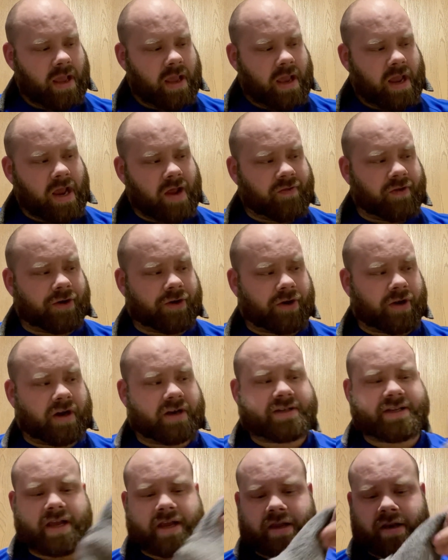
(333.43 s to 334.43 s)
And then you're going
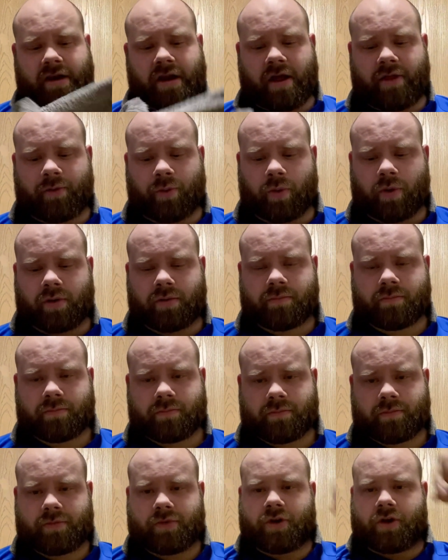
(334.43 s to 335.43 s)
to take another one.
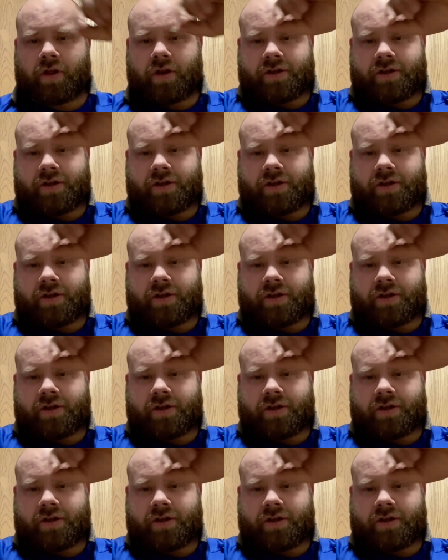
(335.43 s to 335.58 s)
You're going to